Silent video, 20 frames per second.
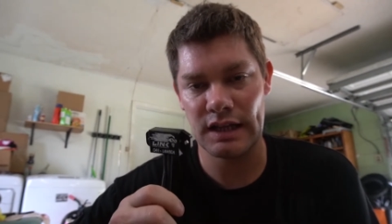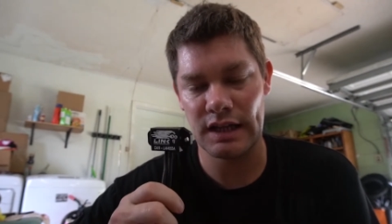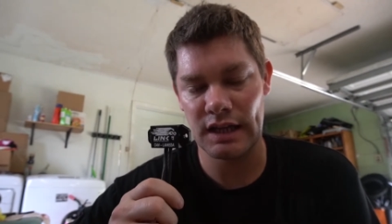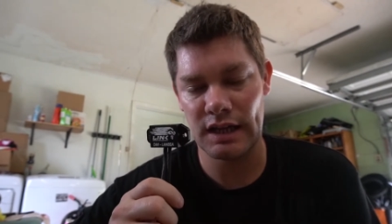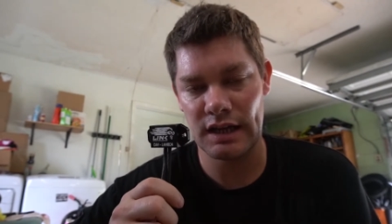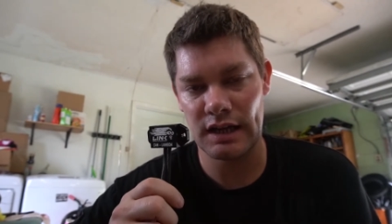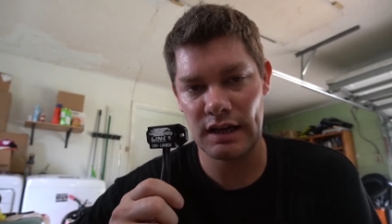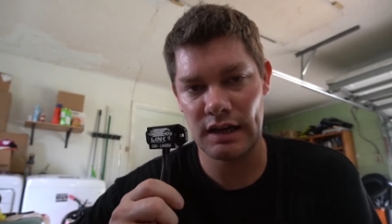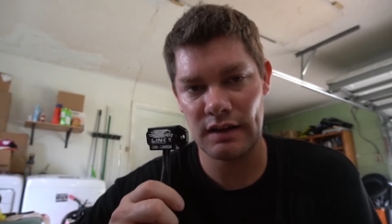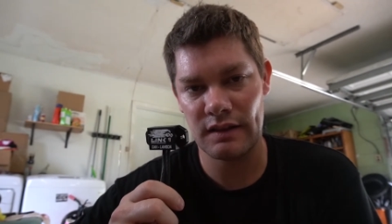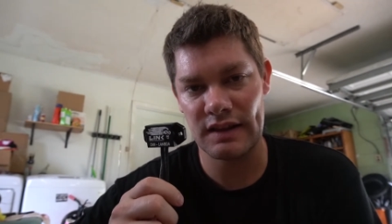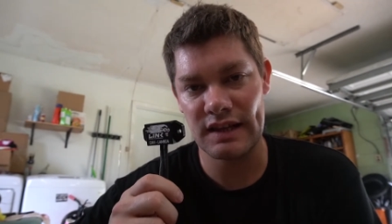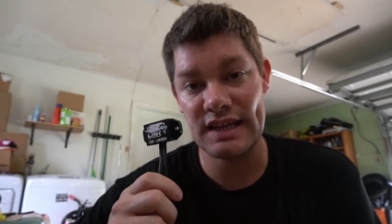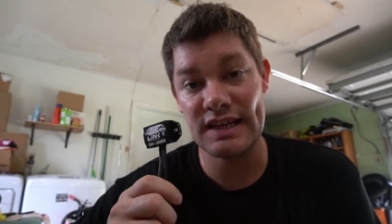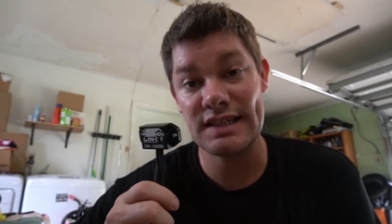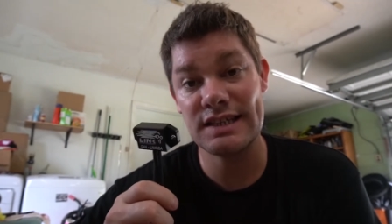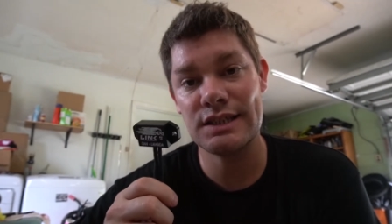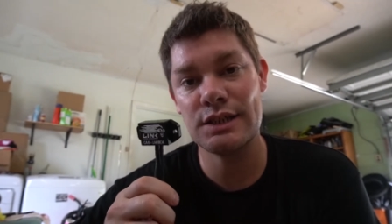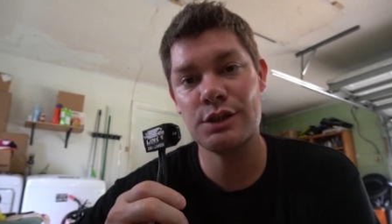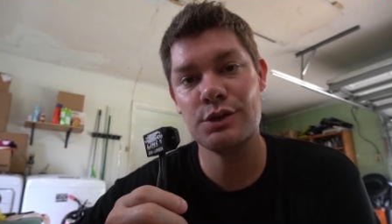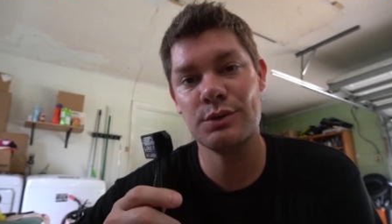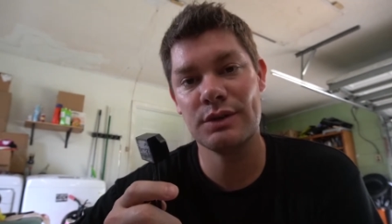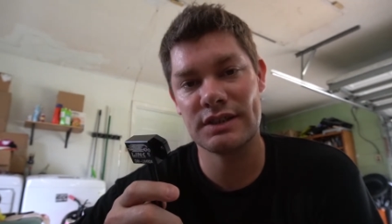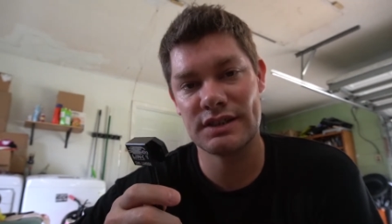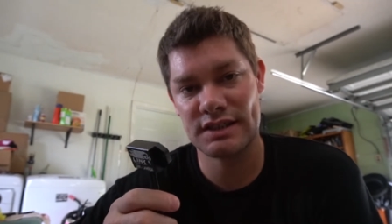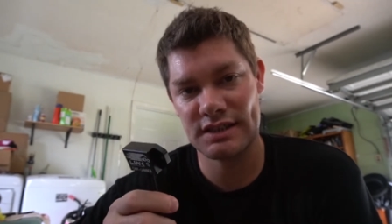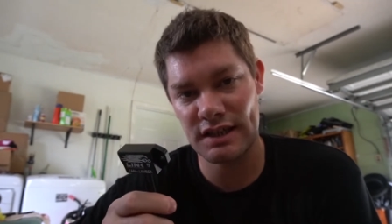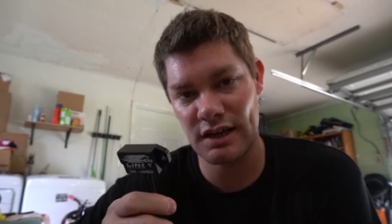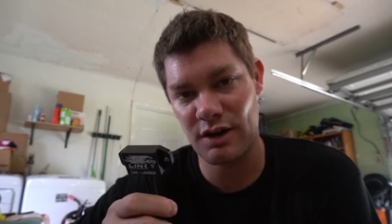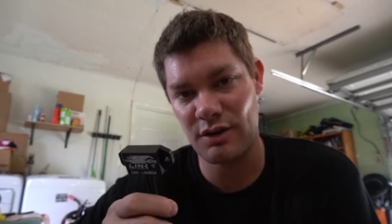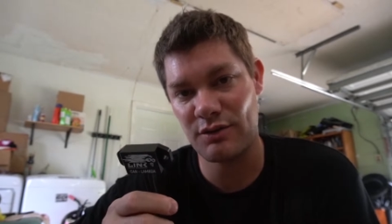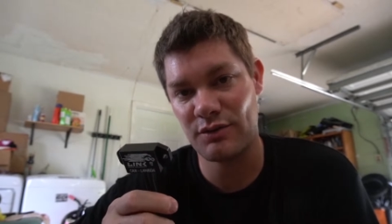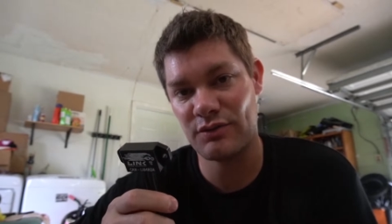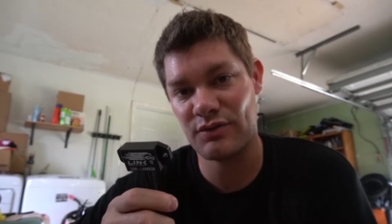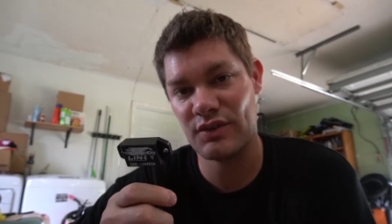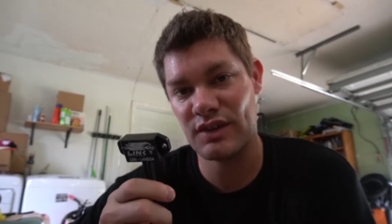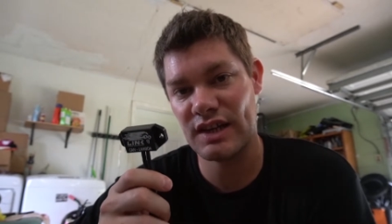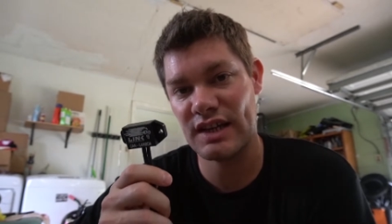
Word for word: uh, the ECU itself